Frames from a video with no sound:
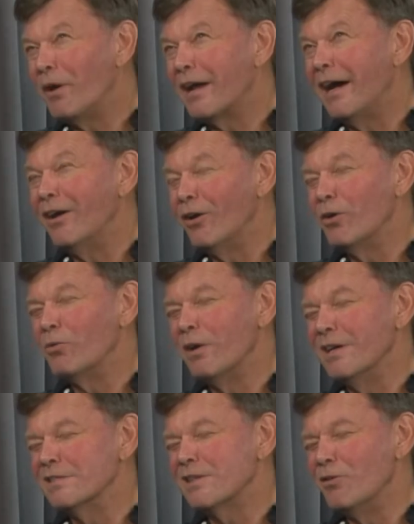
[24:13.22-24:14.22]
I heard
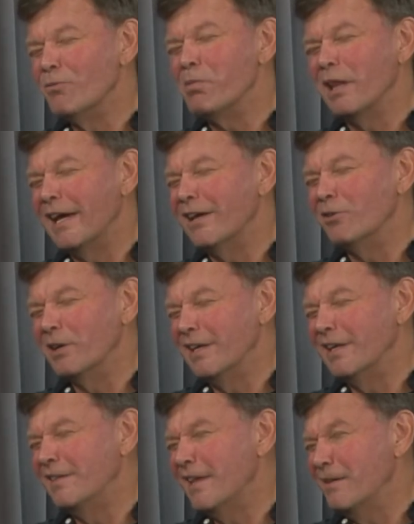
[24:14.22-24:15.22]
was don't plan on
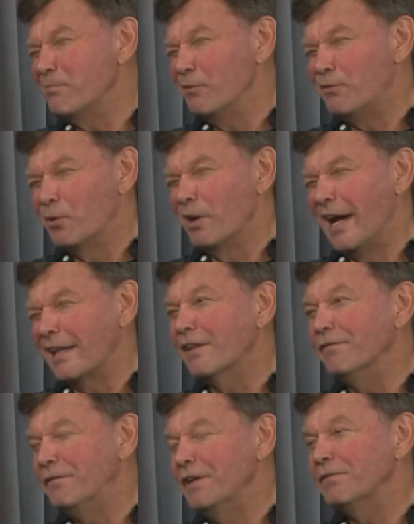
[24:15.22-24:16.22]
anything before like the
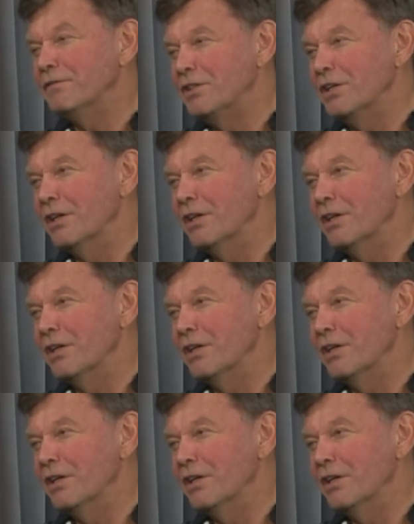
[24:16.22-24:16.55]
5th year.